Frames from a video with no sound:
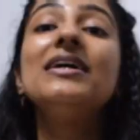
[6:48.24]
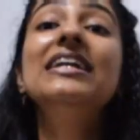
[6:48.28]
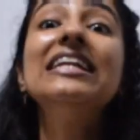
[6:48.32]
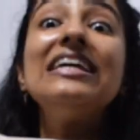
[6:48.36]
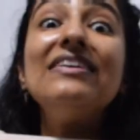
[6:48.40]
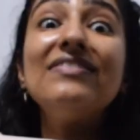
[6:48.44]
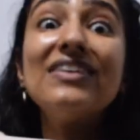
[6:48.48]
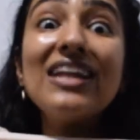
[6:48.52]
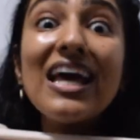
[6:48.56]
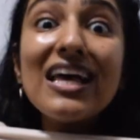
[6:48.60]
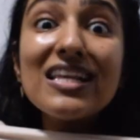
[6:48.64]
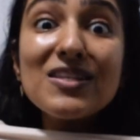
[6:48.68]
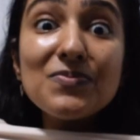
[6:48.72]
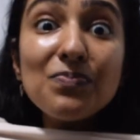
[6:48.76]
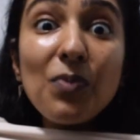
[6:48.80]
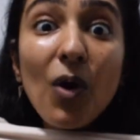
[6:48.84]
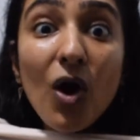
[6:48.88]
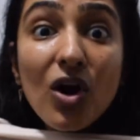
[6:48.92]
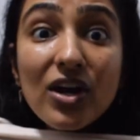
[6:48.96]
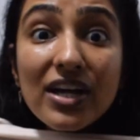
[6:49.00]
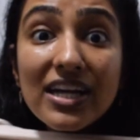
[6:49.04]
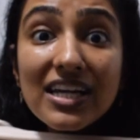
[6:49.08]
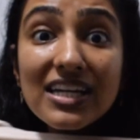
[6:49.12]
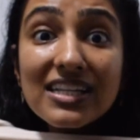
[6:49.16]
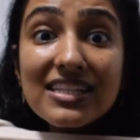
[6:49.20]
even has
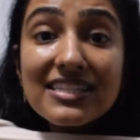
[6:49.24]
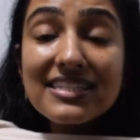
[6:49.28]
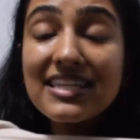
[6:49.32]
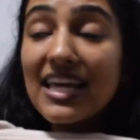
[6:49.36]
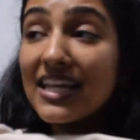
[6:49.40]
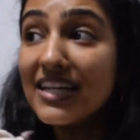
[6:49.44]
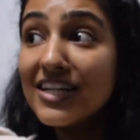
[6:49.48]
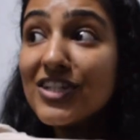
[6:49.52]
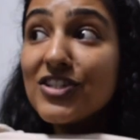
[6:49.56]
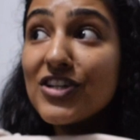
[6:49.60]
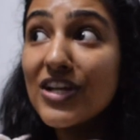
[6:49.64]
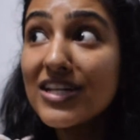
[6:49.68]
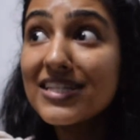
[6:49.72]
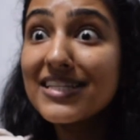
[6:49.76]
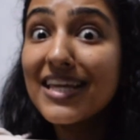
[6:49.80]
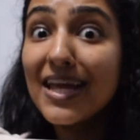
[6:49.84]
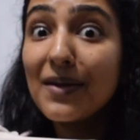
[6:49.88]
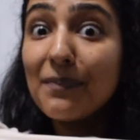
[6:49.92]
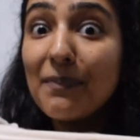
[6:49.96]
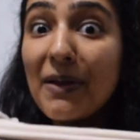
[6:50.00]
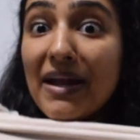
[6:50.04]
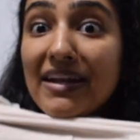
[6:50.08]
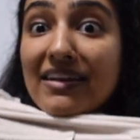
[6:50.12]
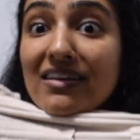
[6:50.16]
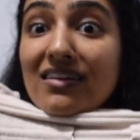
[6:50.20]
pockets. Can a dress get
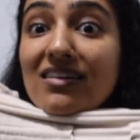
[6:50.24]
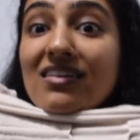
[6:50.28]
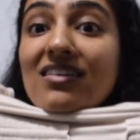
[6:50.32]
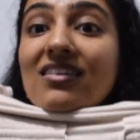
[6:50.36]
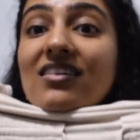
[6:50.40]
better?